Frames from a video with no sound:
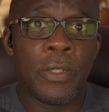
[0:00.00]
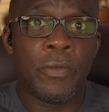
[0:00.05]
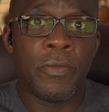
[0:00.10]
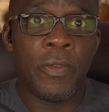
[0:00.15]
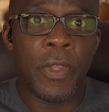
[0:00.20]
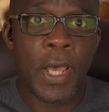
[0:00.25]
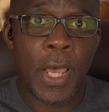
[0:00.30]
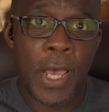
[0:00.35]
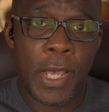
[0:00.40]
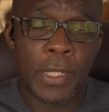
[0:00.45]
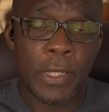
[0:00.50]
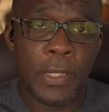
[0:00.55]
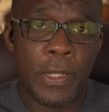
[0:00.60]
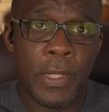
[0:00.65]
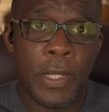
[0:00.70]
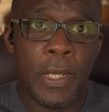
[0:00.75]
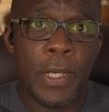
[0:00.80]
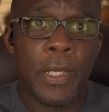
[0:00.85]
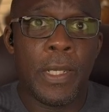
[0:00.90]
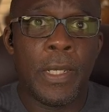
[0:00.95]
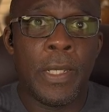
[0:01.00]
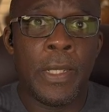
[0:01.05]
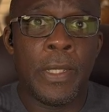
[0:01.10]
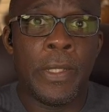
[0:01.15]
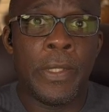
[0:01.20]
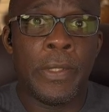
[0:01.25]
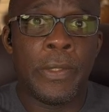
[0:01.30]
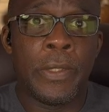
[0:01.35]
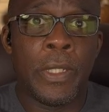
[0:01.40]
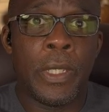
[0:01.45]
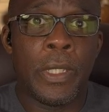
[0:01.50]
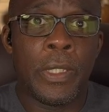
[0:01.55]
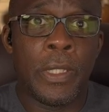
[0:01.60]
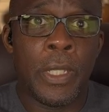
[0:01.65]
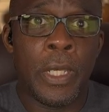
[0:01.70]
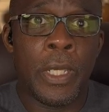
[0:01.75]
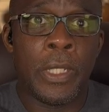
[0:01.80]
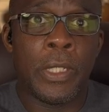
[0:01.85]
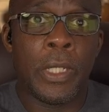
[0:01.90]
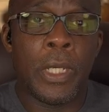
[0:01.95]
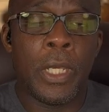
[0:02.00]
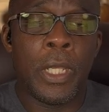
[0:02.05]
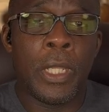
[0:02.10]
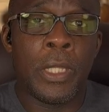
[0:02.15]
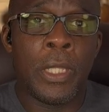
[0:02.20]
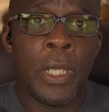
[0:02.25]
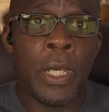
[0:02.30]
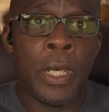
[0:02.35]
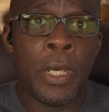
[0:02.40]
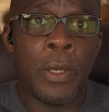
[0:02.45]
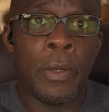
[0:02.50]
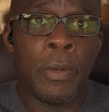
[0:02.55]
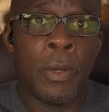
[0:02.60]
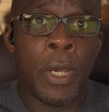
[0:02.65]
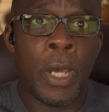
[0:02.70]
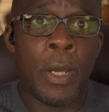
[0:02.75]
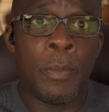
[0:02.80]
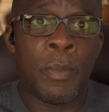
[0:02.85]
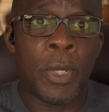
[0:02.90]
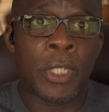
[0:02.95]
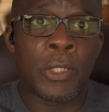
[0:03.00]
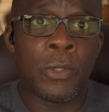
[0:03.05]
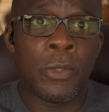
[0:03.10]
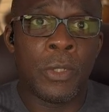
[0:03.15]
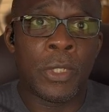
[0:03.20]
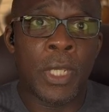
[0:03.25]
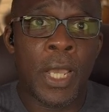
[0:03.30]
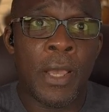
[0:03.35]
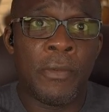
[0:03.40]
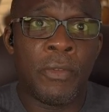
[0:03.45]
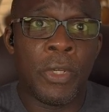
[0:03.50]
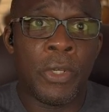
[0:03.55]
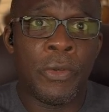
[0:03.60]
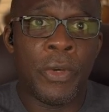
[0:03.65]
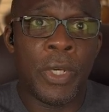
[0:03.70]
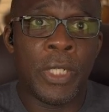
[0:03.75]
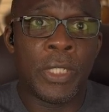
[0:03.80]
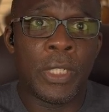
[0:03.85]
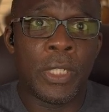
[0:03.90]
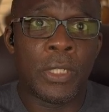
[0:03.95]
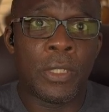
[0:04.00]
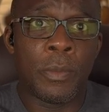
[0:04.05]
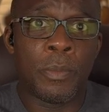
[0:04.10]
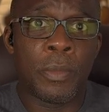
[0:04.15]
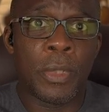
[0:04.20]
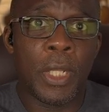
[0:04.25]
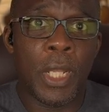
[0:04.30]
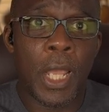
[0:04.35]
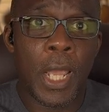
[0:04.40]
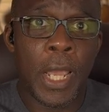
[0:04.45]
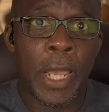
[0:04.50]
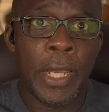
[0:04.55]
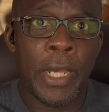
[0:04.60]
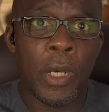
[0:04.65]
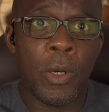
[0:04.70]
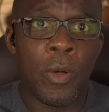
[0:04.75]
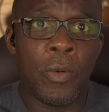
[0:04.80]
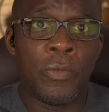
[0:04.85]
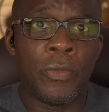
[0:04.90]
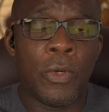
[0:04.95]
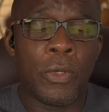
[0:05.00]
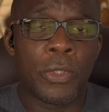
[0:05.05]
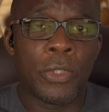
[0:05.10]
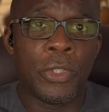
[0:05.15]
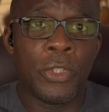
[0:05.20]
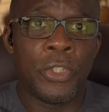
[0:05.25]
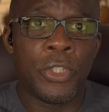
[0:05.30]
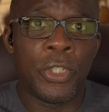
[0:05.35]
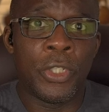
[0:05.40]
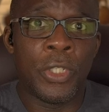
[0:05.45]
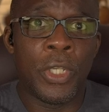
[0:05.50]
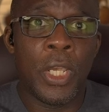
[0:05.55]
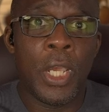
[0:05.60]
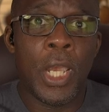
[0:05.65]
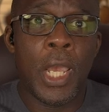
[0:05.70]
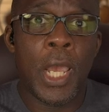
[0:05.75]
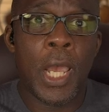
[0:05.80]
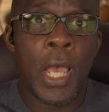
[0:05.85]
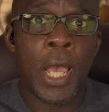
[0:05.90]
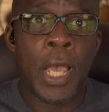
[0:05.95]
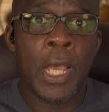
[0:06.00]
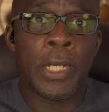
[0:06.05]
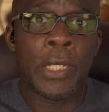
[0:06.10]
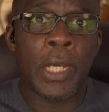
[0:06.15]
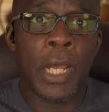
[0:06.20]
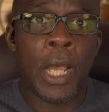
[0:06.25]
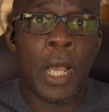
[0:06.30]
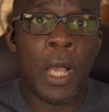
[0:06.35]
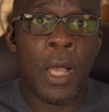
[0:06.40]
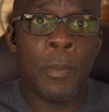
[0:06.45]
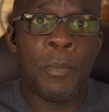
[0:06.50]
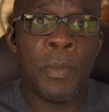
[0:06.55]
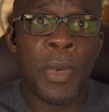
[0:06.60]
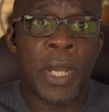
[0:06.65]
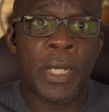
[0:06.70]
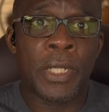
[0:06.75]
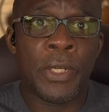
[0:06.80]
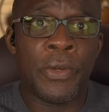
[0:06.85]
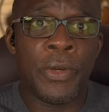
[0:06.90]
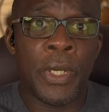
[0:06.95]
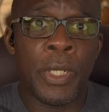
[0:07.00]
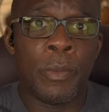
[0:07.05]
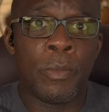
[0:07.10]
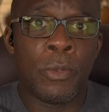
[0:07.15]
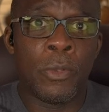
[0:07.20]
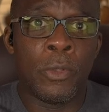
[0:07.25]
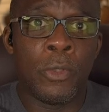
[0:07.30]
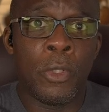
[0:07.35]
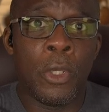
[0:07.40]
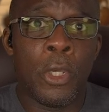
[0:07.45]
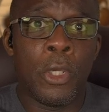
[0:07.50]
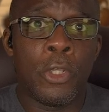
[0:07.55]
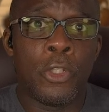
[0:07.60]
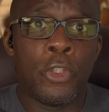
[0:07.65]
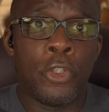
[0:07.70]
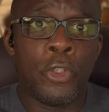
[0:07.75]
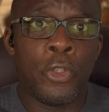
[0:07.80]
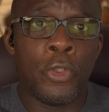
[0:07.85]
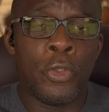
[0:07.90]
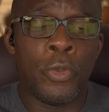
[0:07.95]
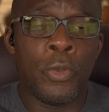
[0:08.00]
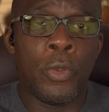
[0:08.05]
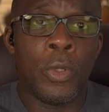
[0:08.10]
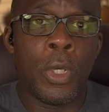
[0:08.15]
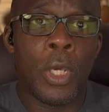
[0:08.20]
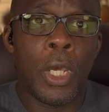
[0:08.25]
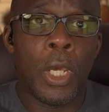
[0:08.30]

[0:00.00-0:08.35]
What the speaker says: of that is that their muscles have a greater supply of oxygen and are better able to